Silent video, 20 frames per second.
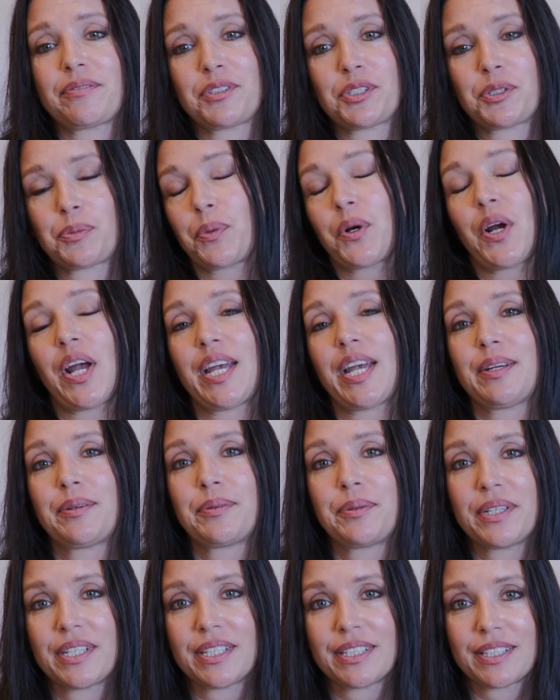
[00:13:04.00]
to spray
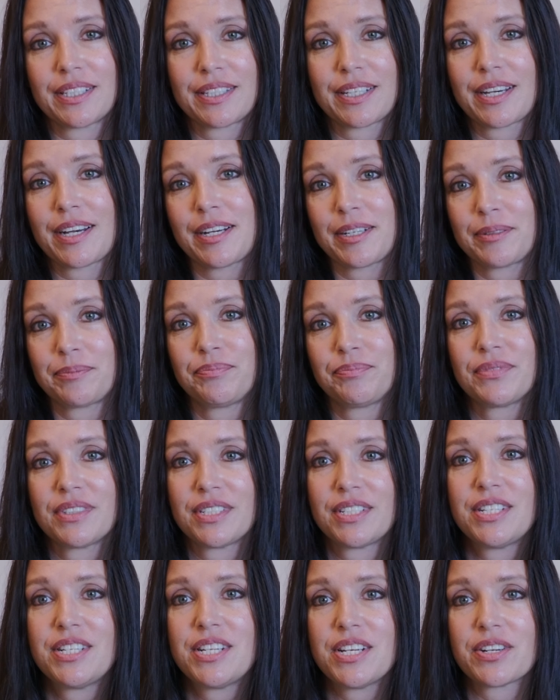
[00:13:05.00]
with
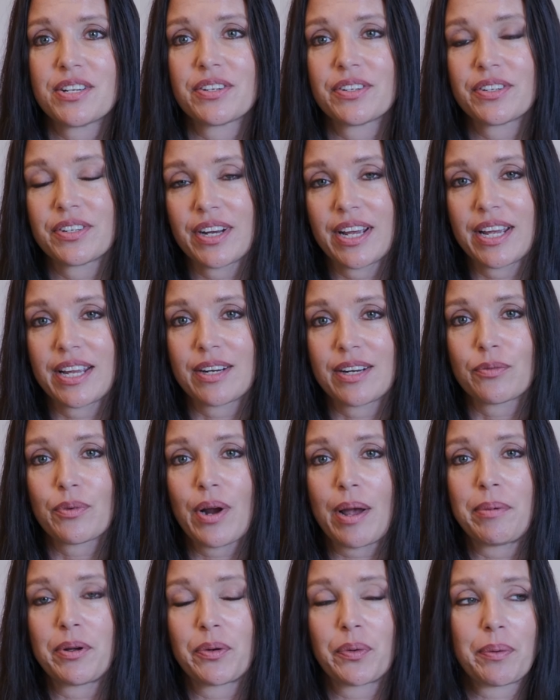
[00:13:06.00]
deer and
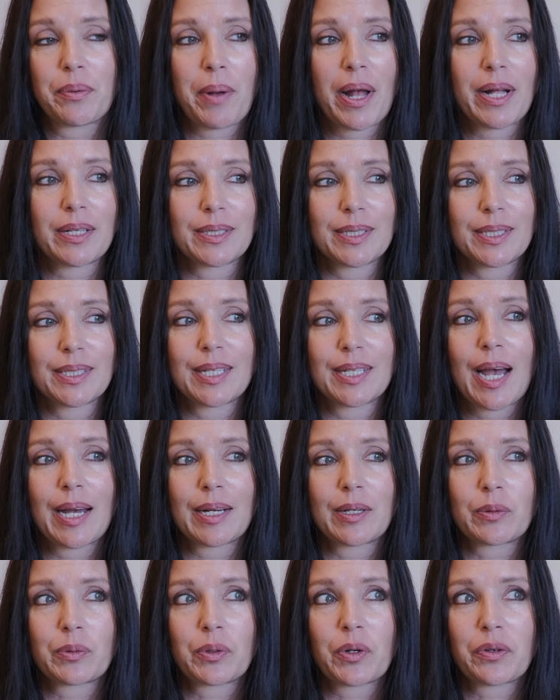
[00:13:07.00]
rabbit repellent. I
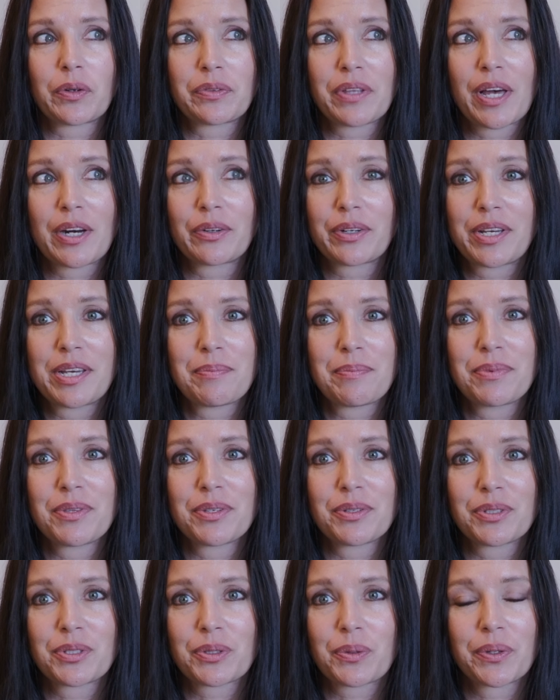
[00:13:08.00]
don't know if that'll keep
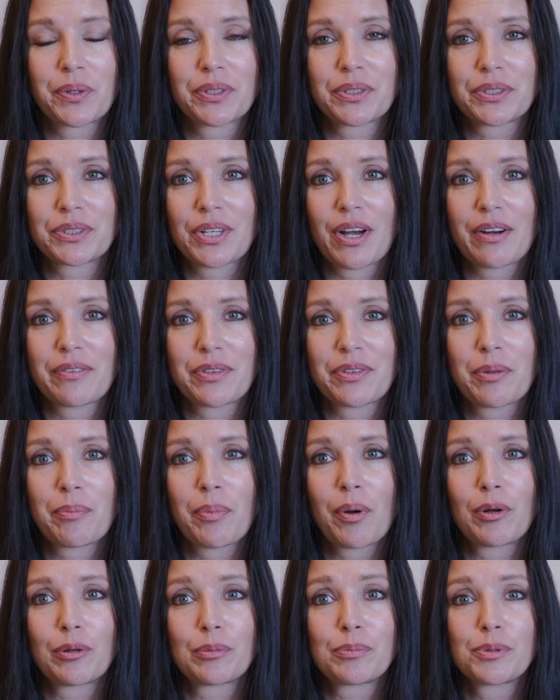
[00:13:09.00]
the squirrels off of the
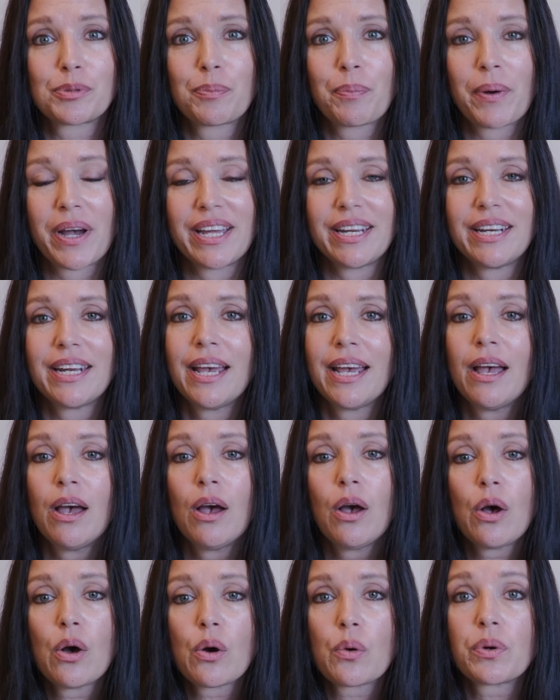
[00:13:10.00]
bulbs, but
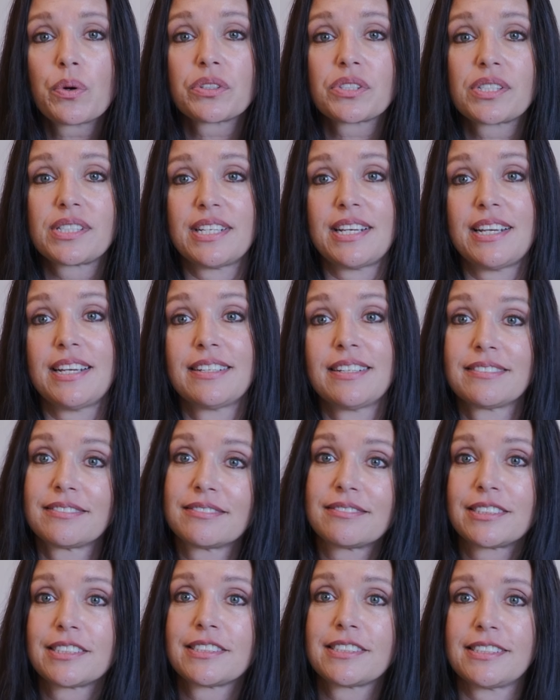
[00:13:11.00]
we'll see.
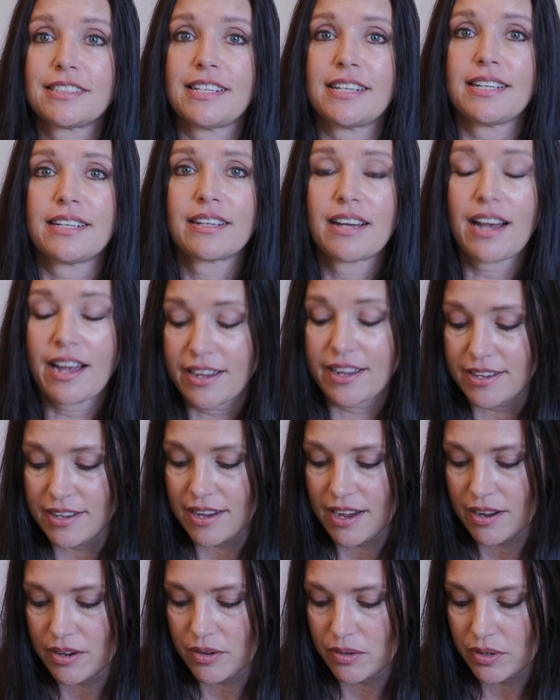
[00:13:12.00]
We'll see.
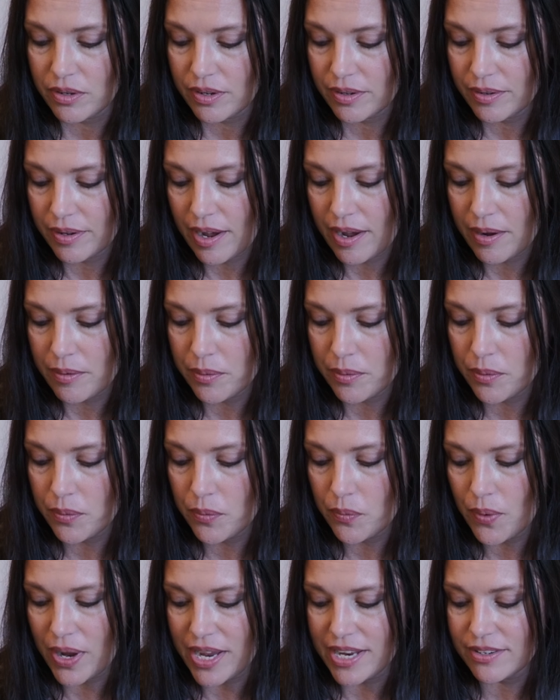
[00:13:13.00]
I will
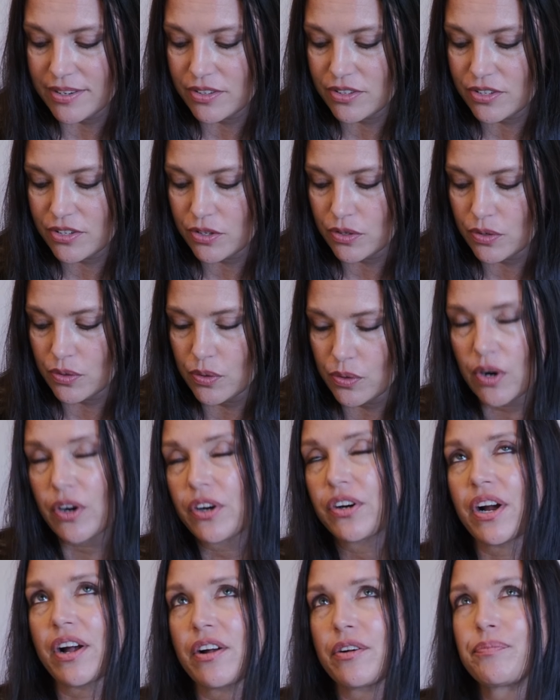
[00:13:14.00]
wait to,
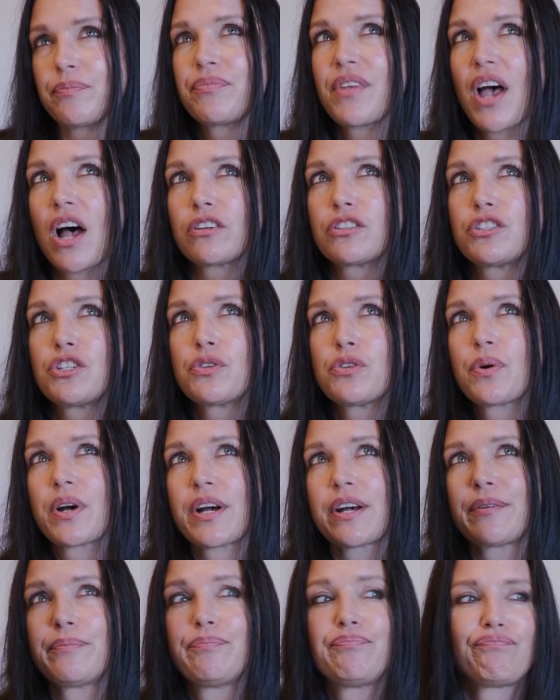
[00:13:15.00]
or I'll do
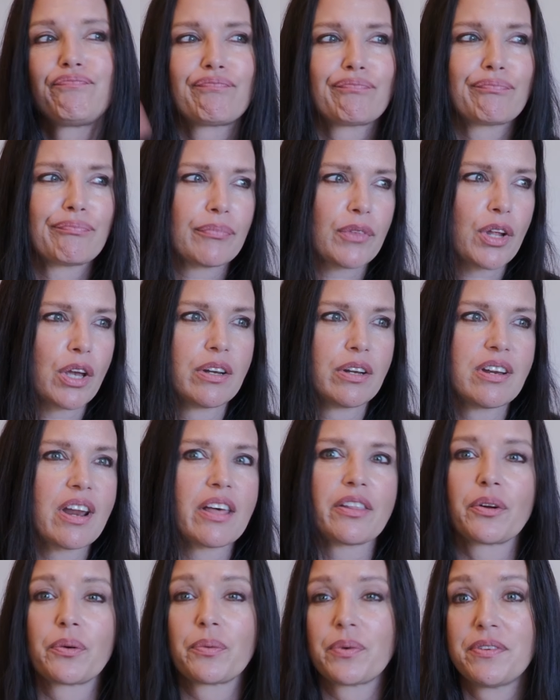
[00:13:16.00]

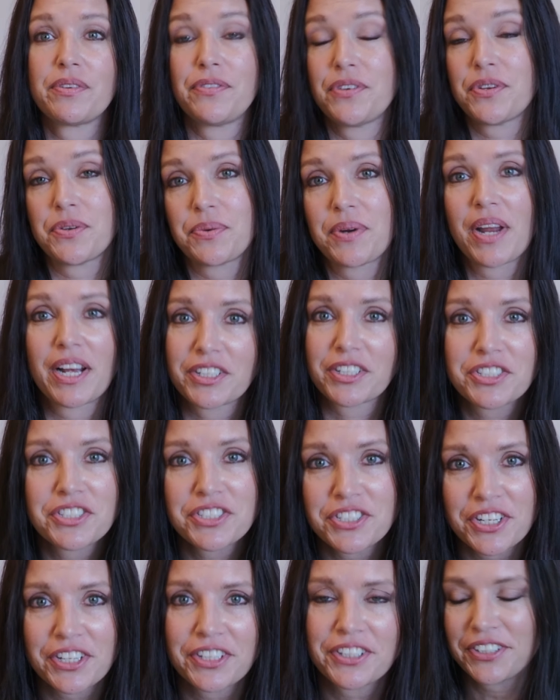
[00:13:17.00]
another review
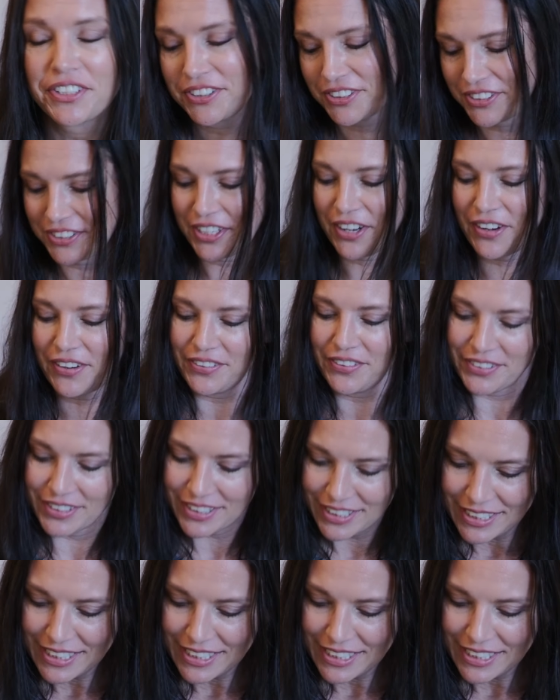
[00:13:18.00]
next year or so.